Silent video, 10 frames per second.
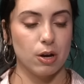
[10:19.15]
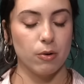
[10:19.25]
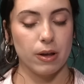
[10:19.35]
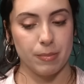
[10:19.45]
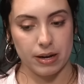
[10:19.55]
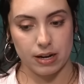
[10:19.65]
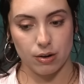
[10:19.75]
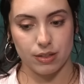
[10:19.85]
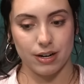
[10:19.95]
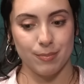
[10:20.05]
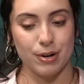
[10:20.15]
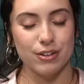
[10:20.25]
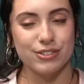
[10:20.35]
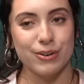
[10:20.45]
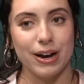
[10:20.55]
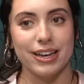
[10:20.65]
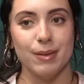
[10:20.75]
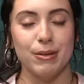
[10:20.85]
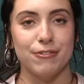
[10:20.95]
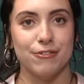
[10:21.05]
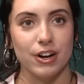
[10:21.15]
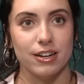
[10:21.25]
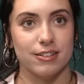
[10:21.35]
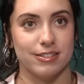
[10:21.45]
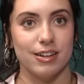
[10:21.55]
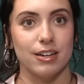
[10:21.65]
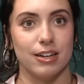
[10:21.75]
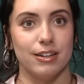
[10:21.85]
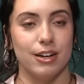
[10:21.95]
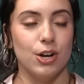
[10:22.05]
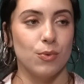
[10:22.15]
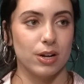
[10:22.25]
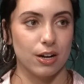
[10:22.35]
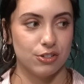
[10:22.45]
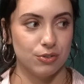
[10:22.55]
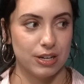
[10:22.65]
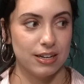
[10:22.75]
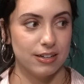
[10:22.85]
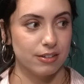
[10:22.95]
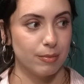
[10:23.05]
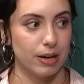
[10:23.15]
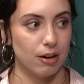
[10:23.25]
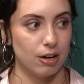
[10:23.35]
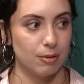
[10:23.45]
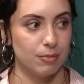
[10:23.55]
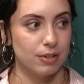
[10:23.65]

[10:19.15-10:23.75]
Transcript: me go get back out there. But also I can't be fucking and sucking when I got two kitties on my arm. Right,